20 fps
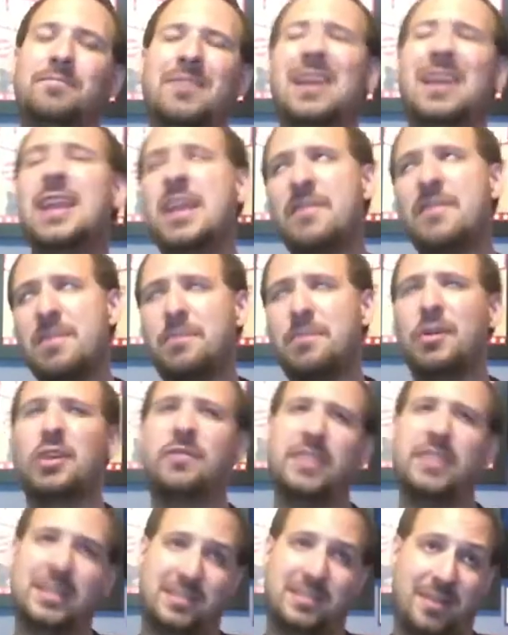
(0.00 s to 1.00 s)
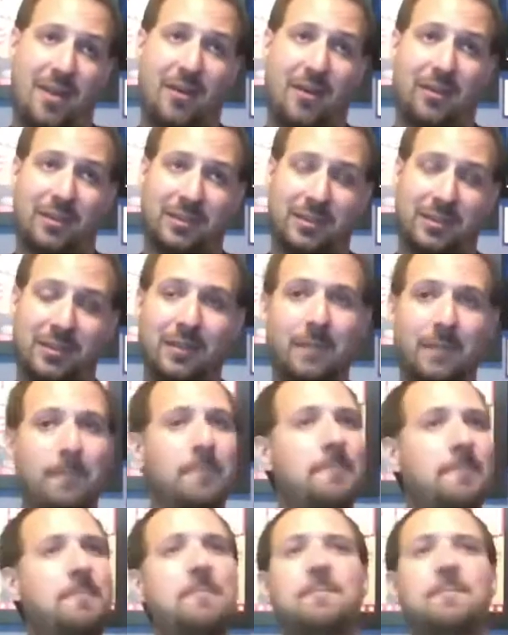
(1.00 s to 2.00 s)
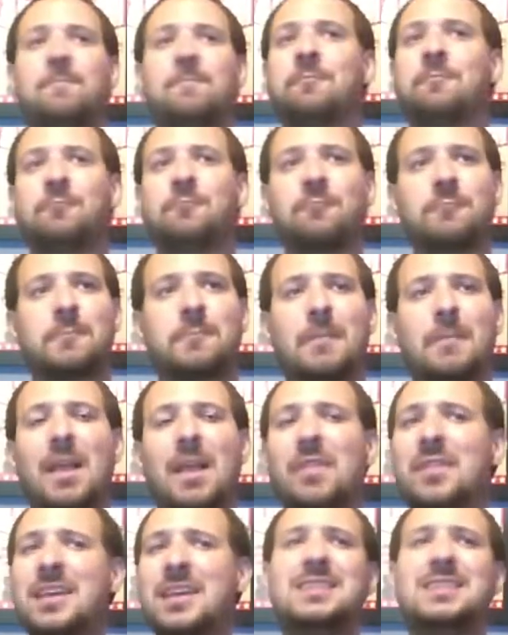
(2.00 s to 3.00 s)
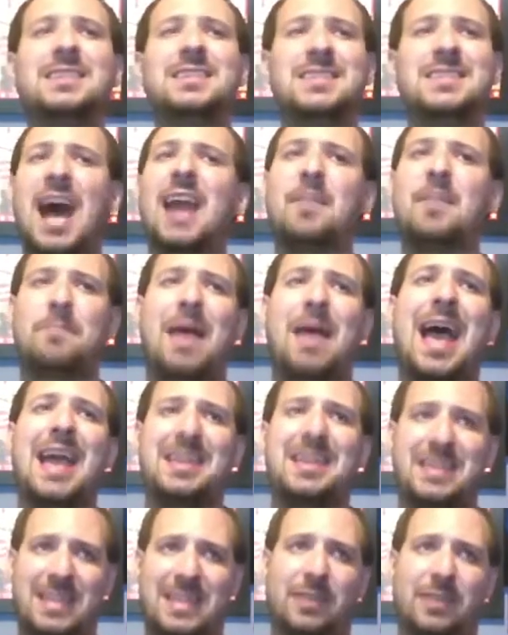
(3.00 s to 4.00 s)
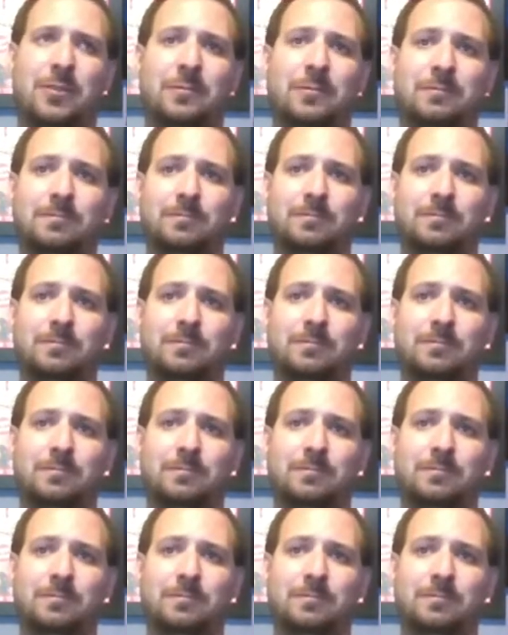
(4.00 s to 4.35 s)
And even Perfect Dark. This is not a bad deal.